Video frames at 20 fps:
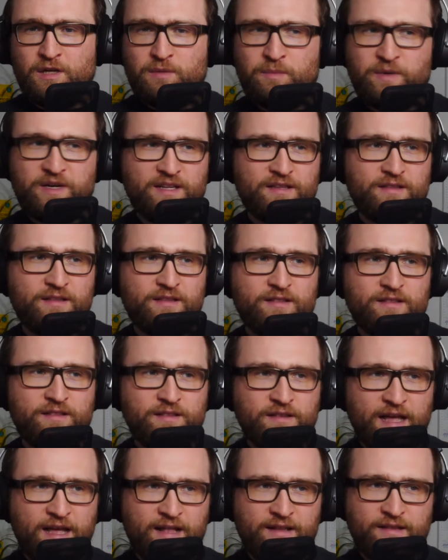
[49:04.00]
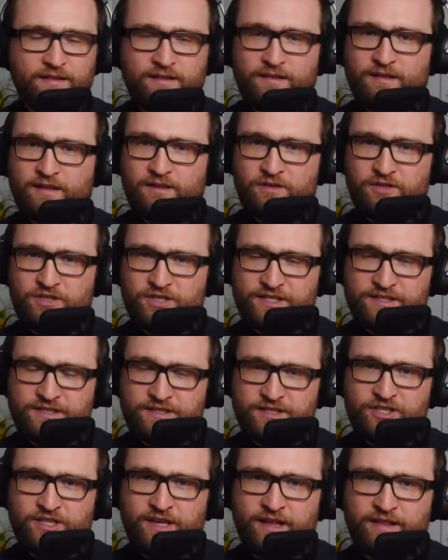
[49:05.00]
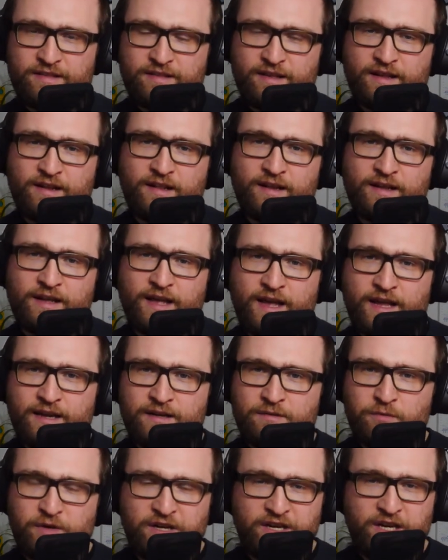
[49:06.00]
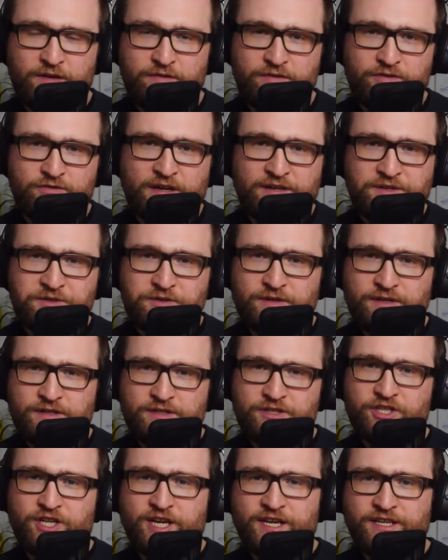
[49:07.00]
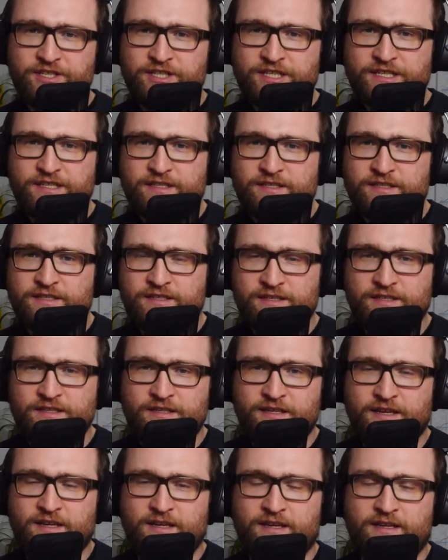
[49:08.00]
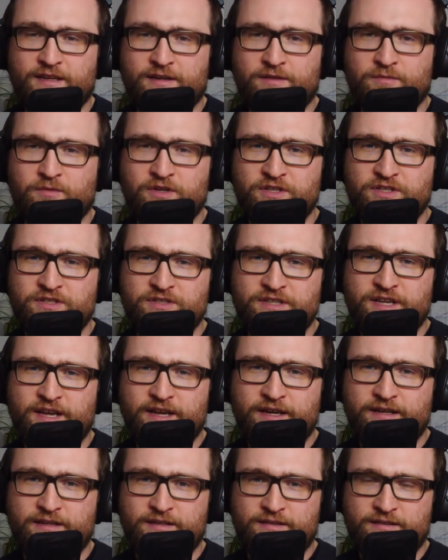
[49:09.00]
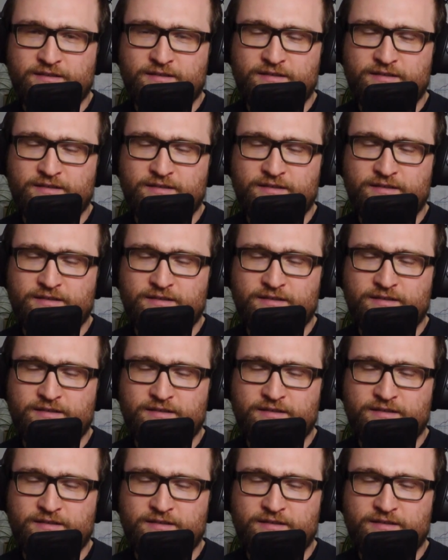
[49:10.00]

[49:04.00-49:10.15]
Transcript: Will it then the logistics chain settle again? Will you have structural changes? What is your take?